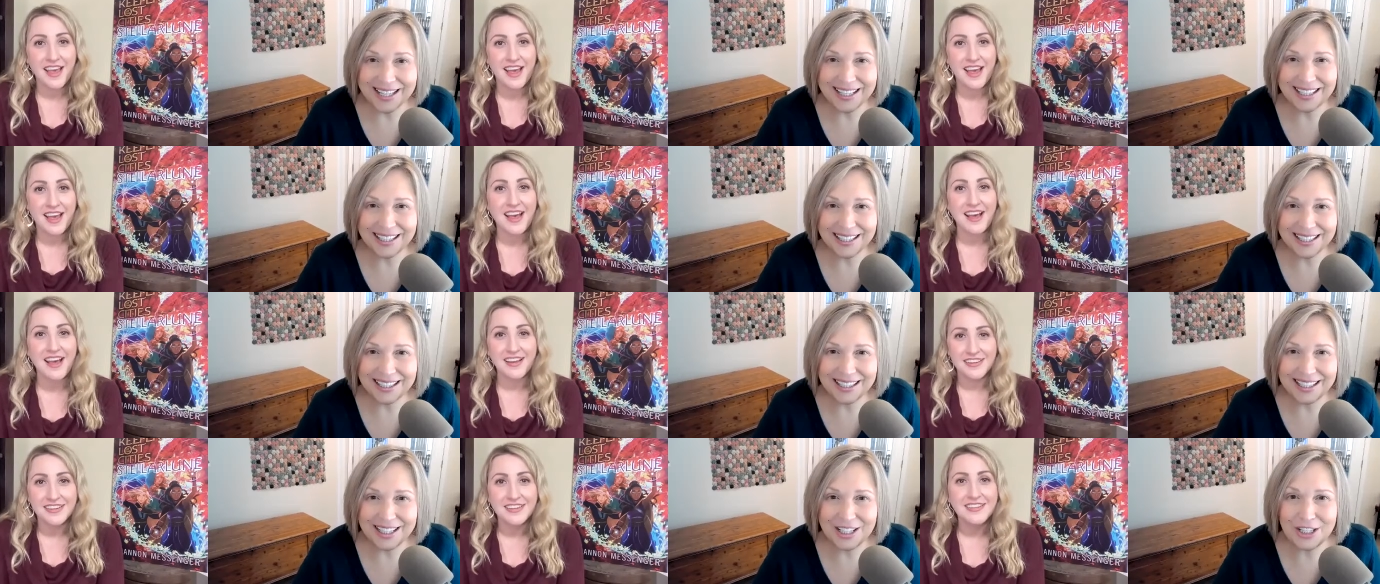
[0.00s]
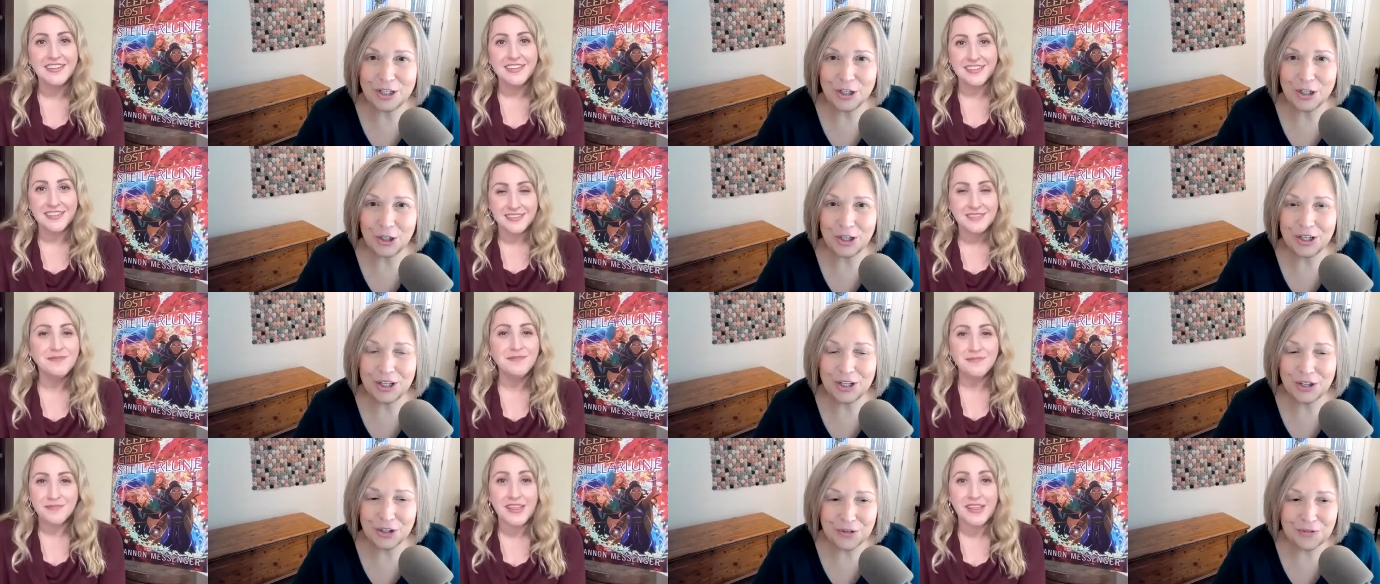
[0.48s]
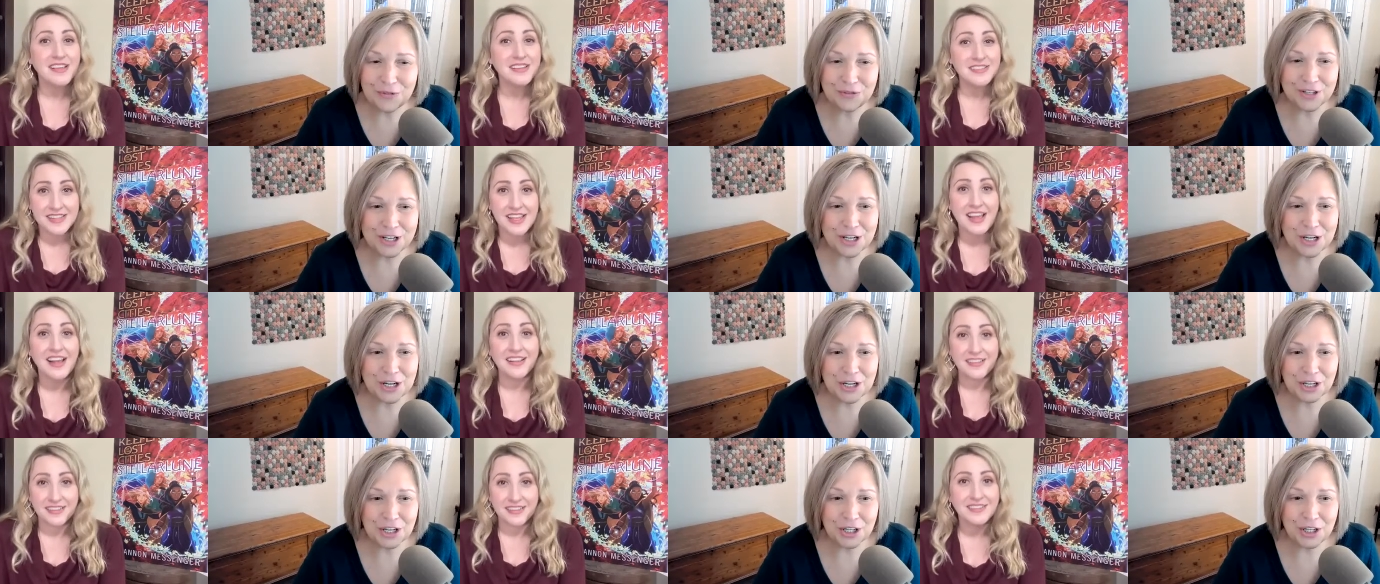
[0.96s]
Speaker 1: Yeah. And your
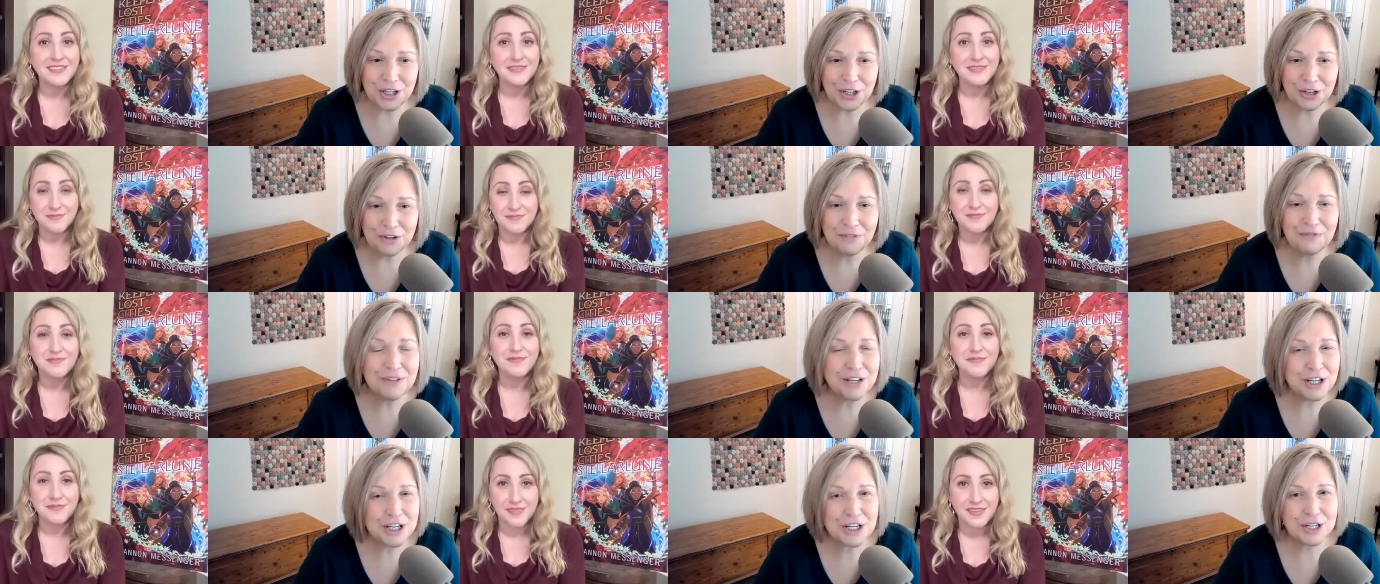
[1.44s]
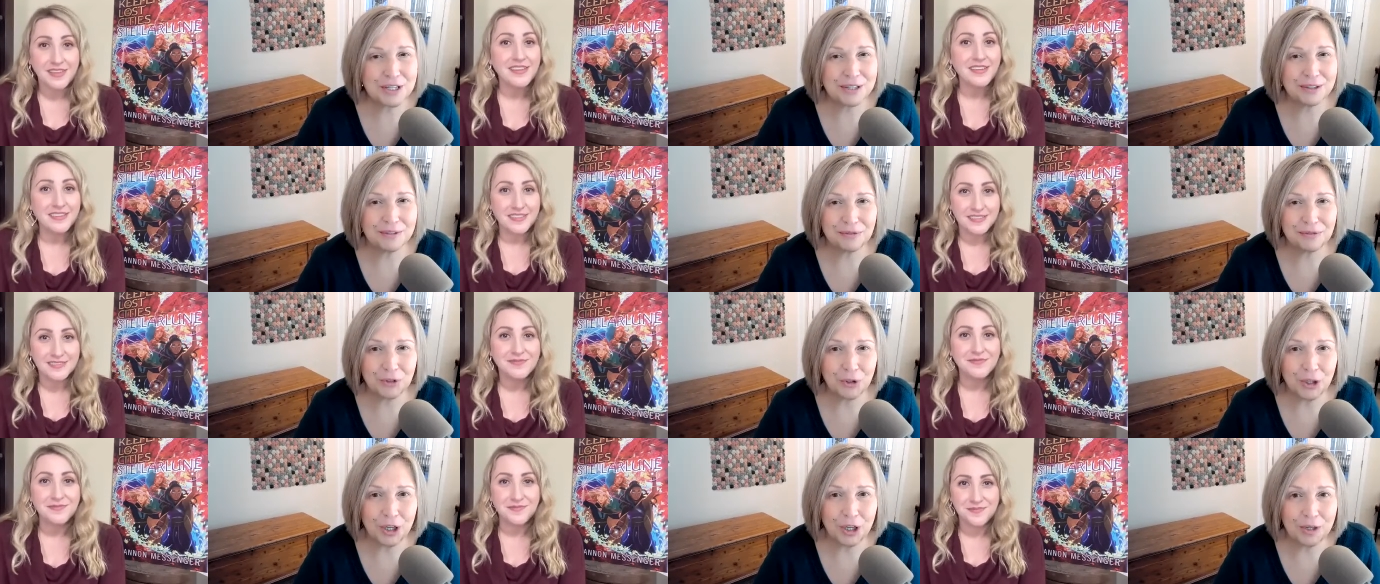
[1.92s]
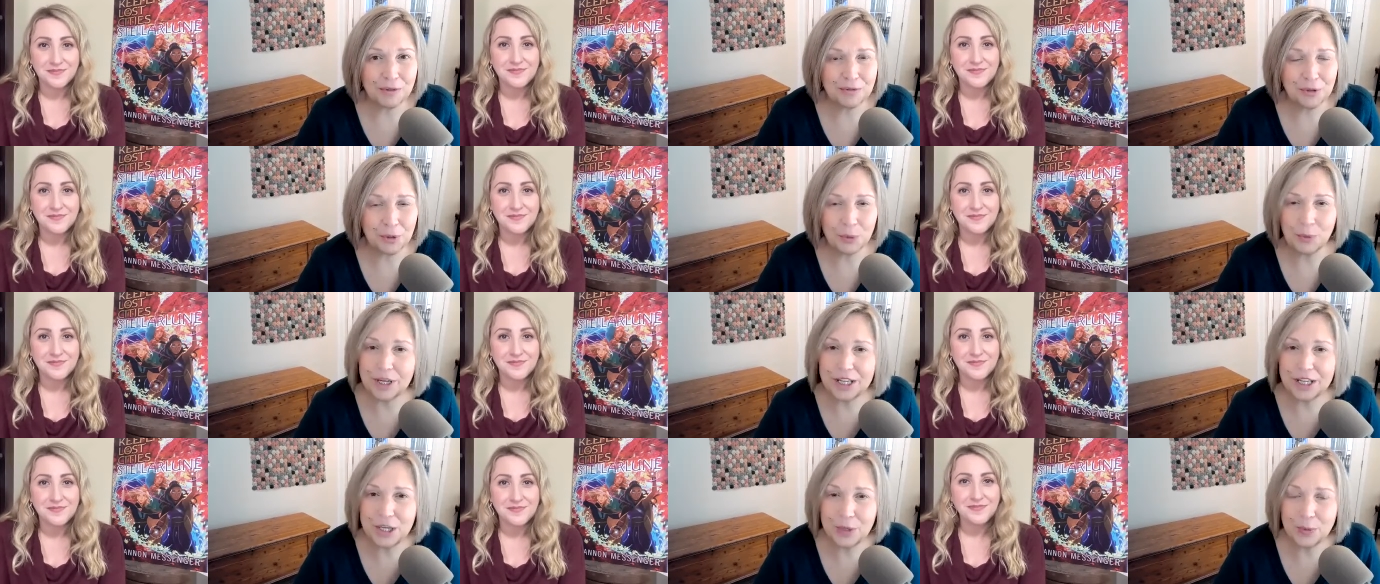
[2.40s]
vision for
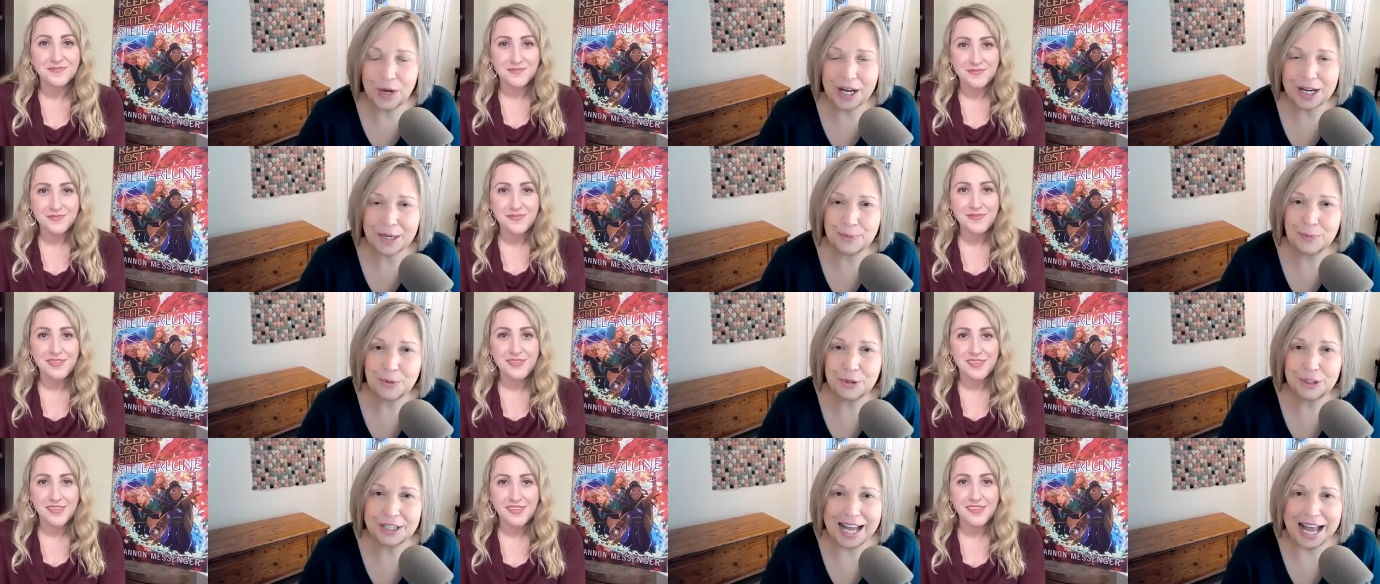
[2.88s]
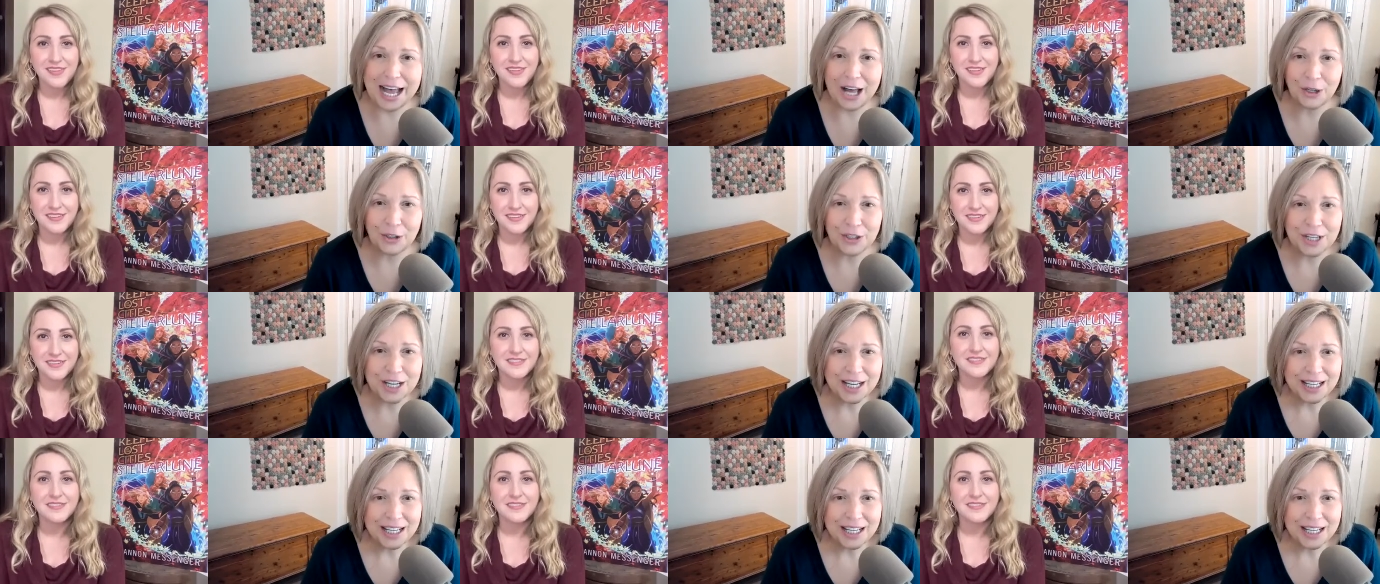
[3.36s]
what you want to put out